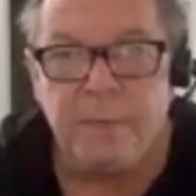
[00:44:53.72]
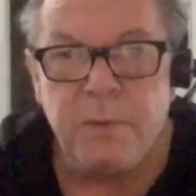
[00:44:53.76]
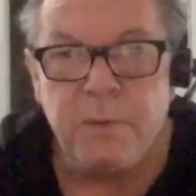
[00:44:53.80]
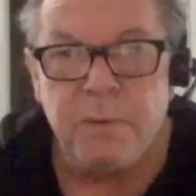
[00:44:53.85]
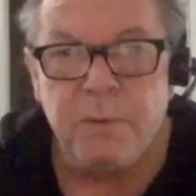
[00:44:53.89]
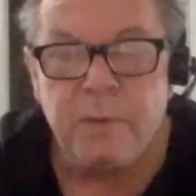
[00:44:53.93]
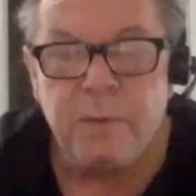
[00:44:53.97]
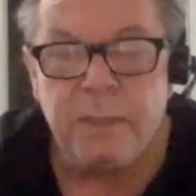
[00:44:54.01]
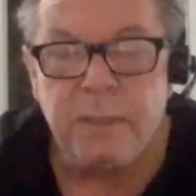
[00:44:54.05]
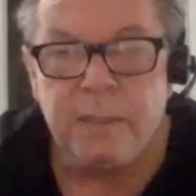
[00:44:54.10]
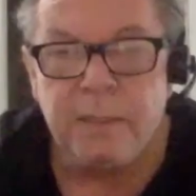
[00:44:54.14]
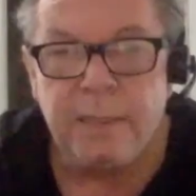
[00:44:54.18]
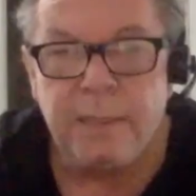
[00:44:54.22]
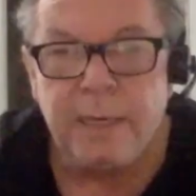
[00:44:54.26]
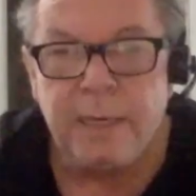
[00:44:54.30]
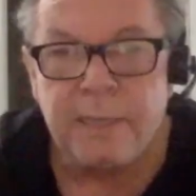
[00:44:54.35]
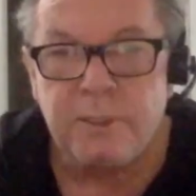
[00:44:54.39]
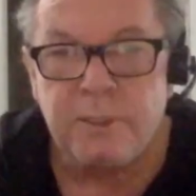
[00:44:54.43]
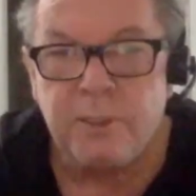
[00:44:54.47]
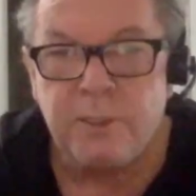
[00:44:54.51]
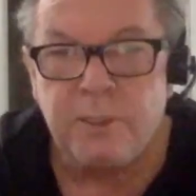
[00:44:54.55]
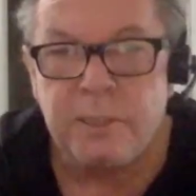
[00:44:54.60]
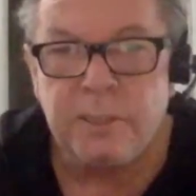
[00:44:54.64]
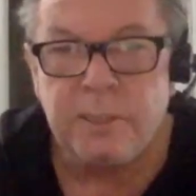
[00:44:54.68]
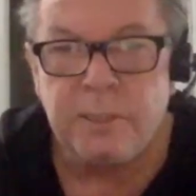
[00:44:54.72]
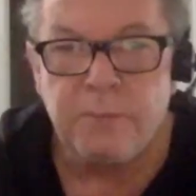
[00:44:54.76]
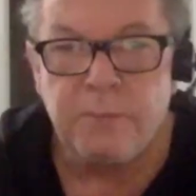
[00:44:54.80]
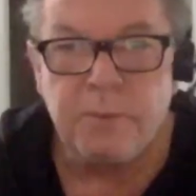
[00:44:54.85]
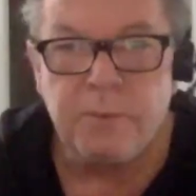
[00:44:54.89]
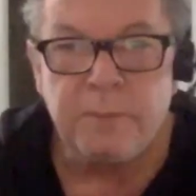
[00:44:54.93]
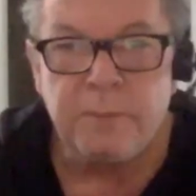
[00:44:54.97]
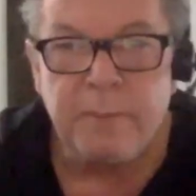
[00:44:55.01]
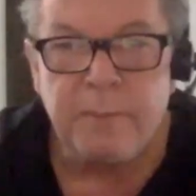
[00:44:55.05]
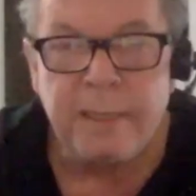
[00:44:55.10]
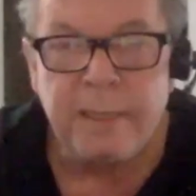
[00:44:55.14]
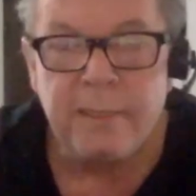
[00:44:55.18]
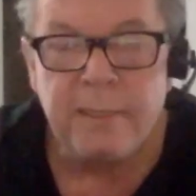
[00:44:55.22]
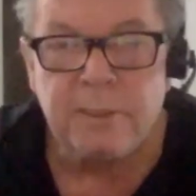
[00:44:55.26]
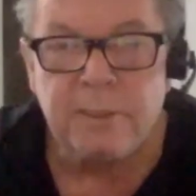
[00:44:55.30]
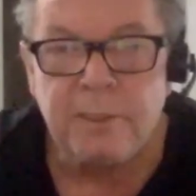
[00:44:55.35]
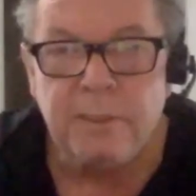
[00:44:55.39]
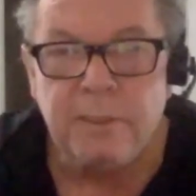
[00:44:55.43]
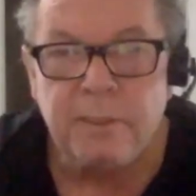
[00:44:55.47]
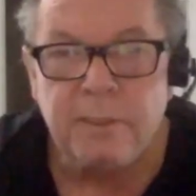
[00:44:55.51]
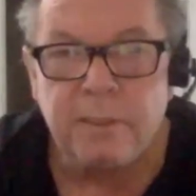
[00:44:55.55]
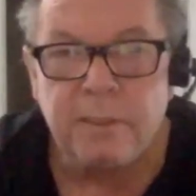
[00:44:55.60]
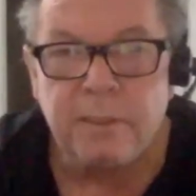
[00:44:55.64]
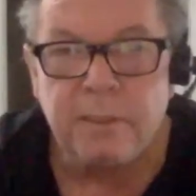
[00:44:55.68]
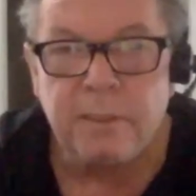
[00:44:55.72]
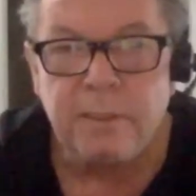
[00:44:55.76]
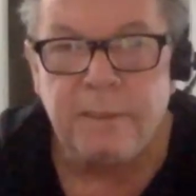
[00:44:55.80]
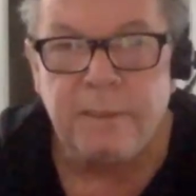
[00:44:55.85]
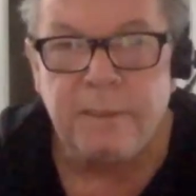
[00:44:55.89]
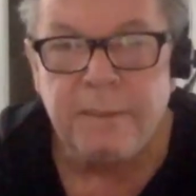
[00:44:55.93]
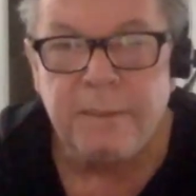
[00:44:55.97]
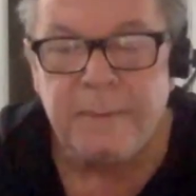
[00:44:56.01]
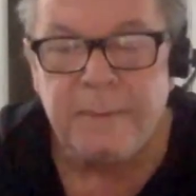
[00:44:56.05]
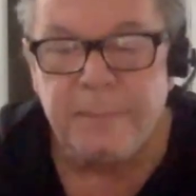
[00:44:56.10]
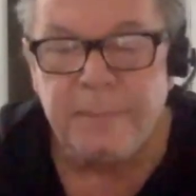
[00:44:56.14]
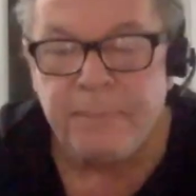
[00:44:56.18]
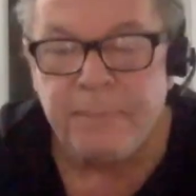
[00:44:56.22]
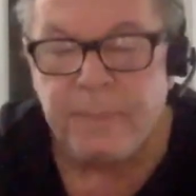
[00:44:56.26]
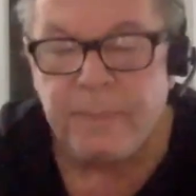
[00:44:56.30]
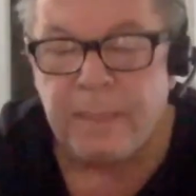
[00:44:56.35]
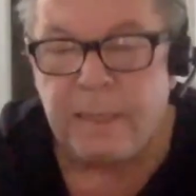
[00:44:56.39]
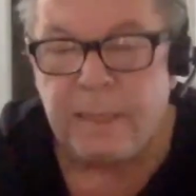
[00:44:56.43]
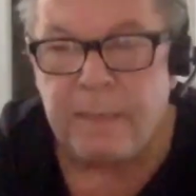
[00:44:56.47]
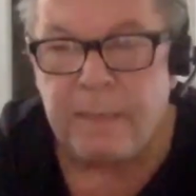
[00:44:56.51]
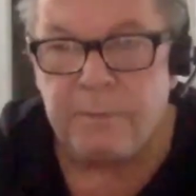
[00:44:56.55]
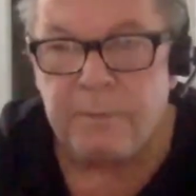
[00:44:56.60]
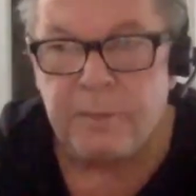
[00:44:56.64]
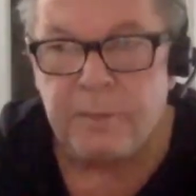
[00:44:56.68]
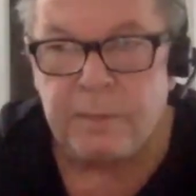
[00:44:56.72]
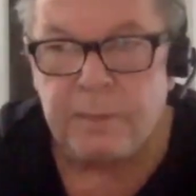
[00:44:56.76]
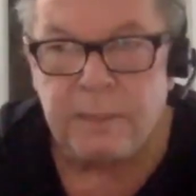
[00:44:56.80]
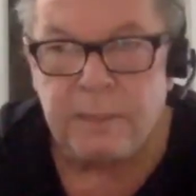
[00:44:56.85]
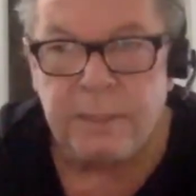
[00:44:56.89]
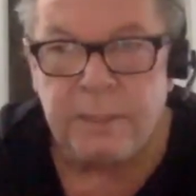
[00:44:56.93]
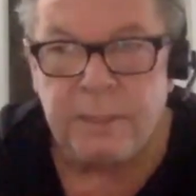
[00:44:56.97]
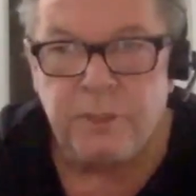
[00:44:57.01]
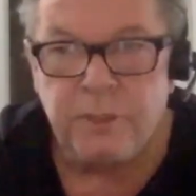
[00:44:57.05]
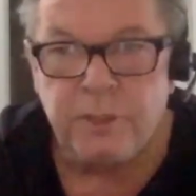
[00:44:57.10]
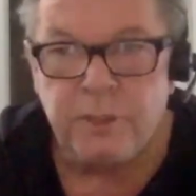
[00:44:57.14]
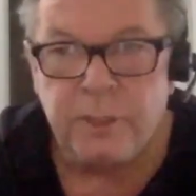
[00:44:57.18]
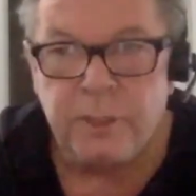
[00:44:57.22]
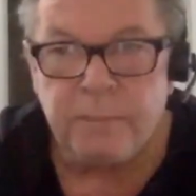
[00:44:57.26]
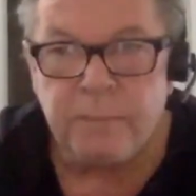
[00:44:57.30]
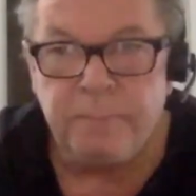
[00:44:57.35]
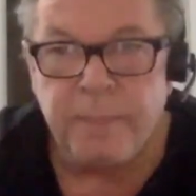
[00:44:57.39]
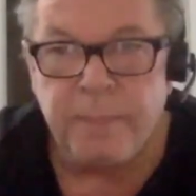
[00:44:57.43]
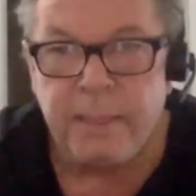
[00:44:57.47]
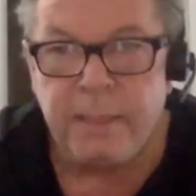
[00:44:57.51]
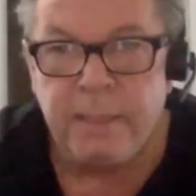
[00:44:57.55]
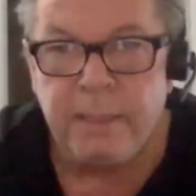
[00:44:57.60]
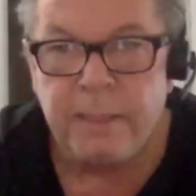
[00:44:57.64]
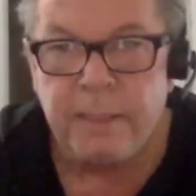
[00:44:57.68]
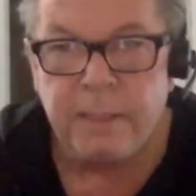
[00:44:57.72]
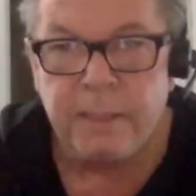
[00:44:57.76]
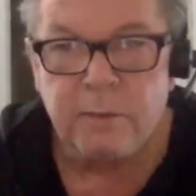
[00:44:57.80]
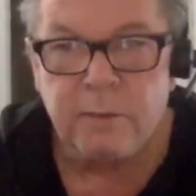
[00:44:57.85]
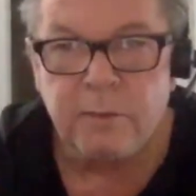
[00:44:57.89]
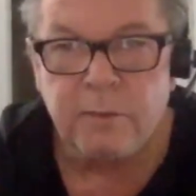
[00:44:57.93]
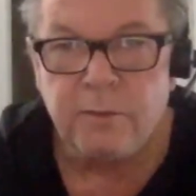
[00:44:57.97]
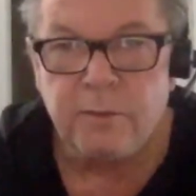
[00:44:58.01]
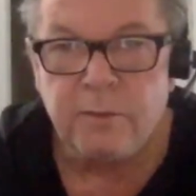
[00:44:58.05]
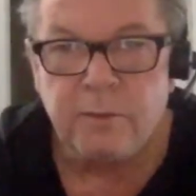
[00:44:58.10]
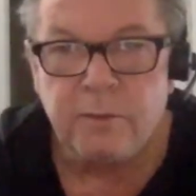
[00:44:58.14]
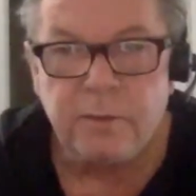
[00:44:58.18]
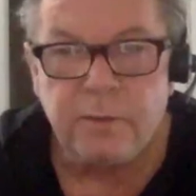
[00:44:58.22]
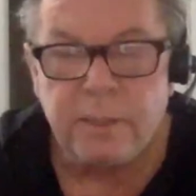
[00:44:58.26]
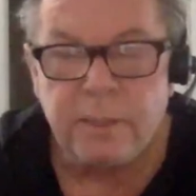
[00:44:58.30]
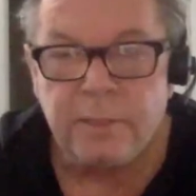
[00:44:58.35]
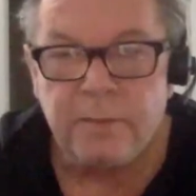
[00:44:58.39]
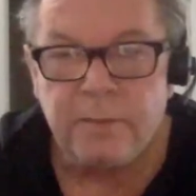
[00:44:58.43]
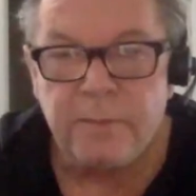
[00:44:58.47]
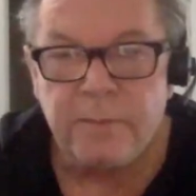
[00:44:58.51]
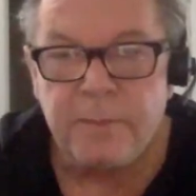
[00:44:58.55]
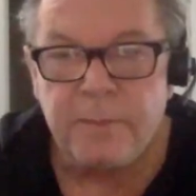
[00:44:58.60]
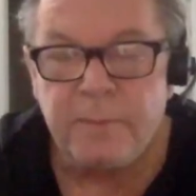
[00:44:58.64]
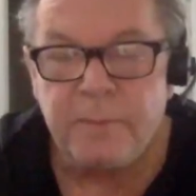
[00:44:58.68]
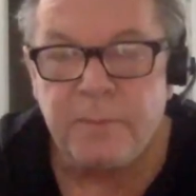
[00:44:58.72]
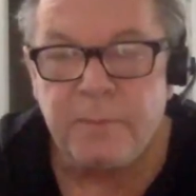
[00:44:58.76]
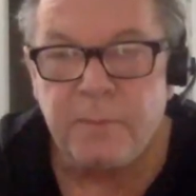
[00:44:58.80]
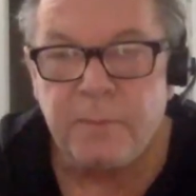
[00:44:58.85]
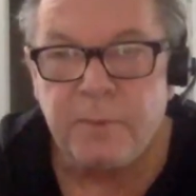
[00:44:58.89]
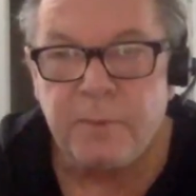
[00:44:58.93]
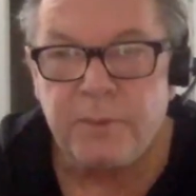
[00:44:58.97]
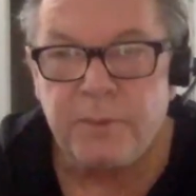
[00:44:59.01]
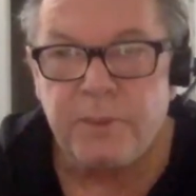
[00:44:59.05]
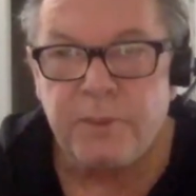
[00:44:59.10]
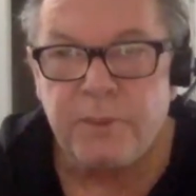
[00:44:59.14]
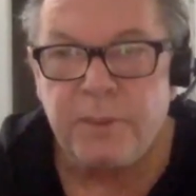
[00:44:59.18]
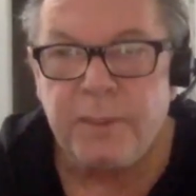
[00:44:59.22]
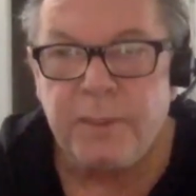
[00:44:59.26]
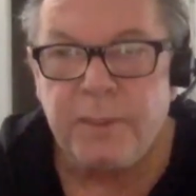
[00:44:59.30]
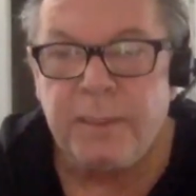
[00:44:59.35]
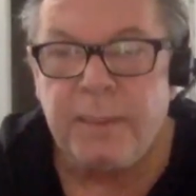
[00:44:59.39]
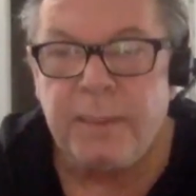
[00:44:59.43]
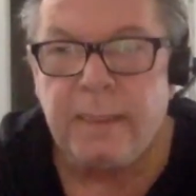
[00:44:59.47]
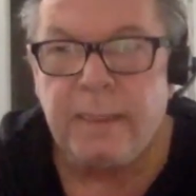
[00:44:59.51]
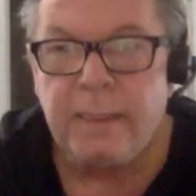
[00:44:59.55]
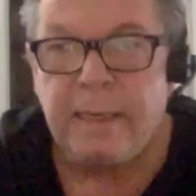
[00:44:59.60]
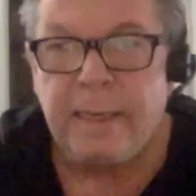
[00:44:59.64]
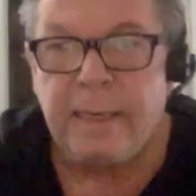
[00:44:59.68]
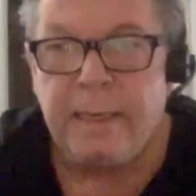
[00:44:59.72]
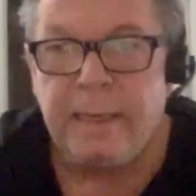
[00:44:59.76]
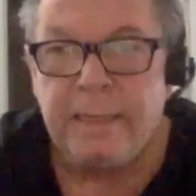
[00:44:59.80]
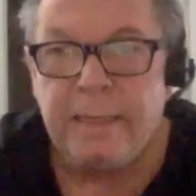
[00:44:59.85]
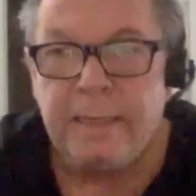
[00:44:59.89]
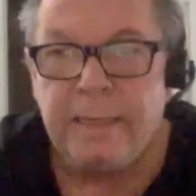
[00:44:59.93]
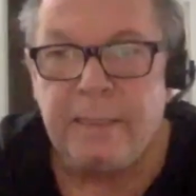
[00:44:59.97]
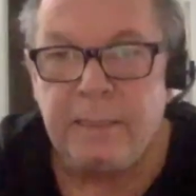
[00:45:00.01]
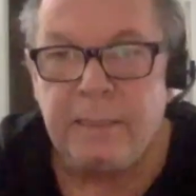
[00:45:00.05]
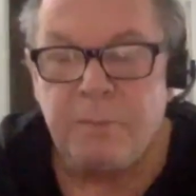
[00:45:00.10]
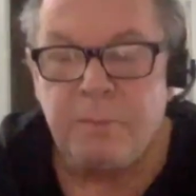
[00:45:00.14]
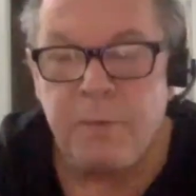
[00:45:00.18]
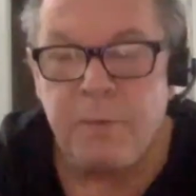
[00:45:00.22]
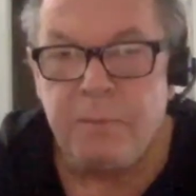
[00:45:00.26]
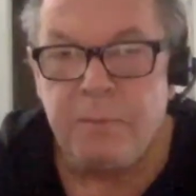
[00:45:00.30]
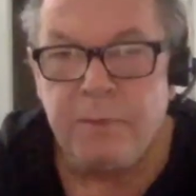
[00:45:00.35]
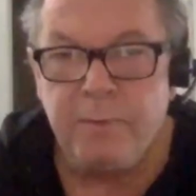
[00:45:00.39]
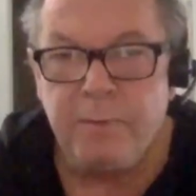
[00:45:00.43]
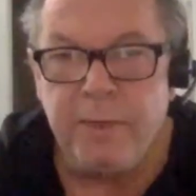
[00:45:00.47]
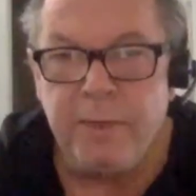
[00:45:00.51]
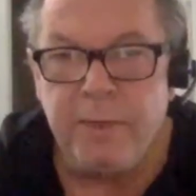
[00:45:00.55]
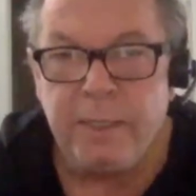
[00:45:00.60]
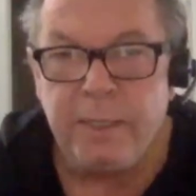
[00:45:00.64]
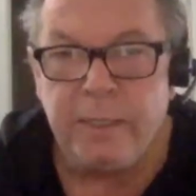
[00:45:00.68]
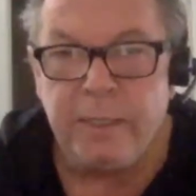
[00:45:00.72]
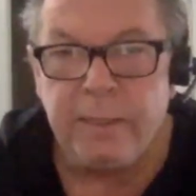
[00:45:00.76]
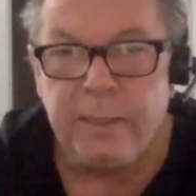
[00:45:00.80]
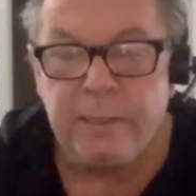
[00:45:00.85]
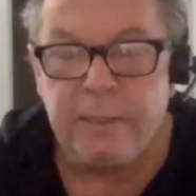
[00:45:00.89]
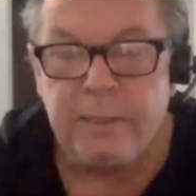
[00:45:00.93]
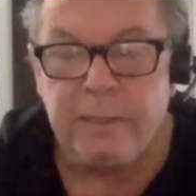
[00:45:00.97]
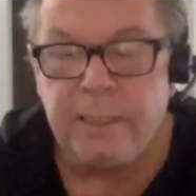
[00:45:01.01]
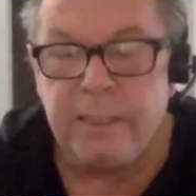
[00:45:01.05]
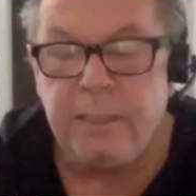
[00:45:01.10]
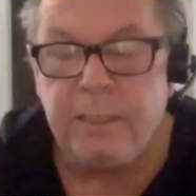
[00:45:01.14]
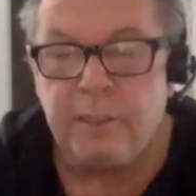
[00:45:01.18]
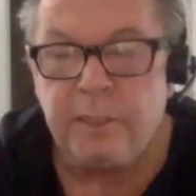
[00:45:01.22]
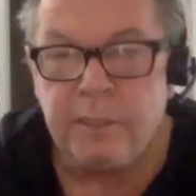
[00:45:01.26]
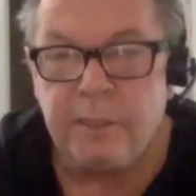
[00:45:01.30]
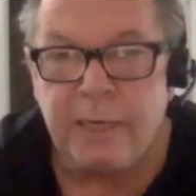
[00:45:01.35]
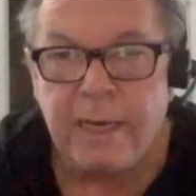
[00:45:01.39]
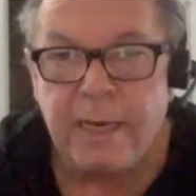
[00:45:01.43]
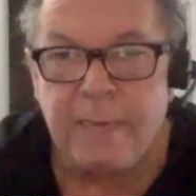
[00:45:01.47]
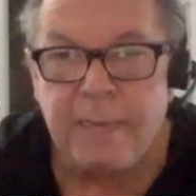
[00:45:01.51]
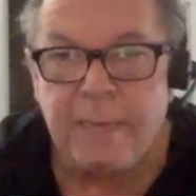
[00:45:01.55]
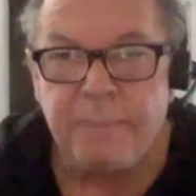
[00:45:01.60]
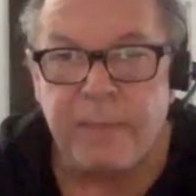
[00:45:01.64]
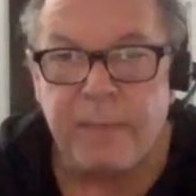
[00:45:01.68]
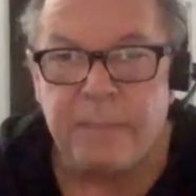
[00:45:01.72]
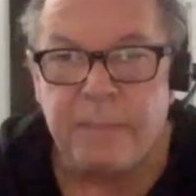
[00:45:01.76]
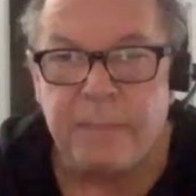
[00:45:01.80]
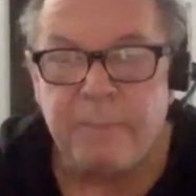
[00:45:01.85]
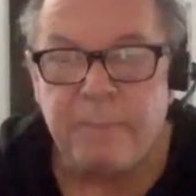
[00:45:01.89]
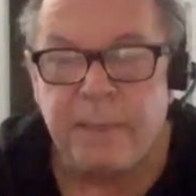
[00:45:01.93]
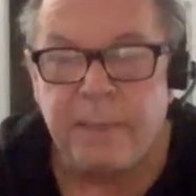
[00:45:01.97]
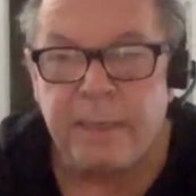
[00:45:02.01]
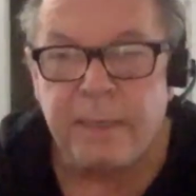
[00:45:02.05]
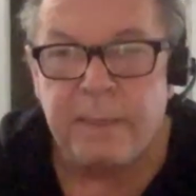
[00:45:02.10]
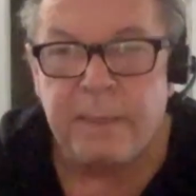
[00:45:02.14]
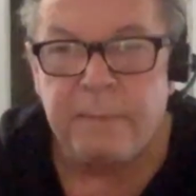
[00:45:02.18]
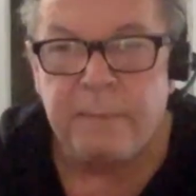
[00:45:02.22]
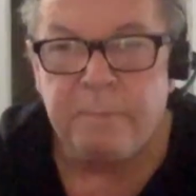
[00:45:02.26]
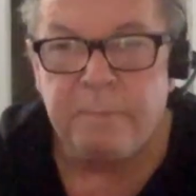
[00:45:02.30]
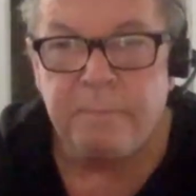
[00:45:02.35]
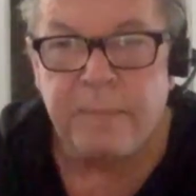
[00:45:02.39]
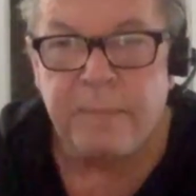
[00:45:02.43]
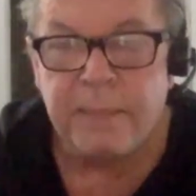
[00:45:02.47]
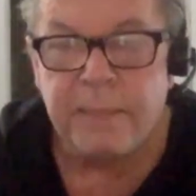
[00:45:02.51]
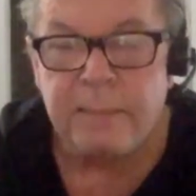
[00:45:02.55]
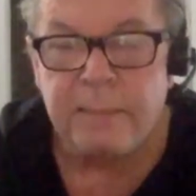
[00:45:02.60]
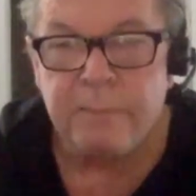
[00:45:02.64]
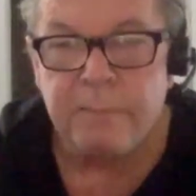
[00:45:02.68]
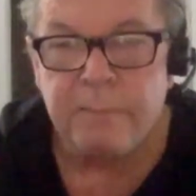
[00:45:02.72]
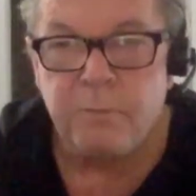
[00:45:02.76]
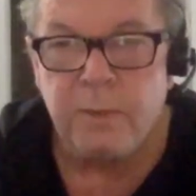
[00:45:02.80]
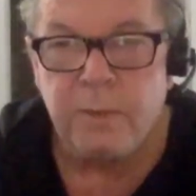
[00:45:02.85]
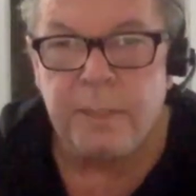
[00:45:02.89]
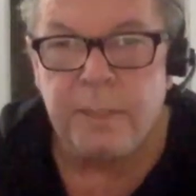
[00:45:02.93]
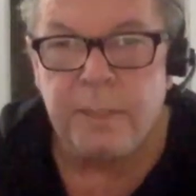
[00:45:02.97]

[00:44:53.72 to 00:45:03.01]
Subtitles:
were in class. Jessie was my assistant. I was teaching painting or drawing, I don't remember which. And we were reading Tintern Abbey by William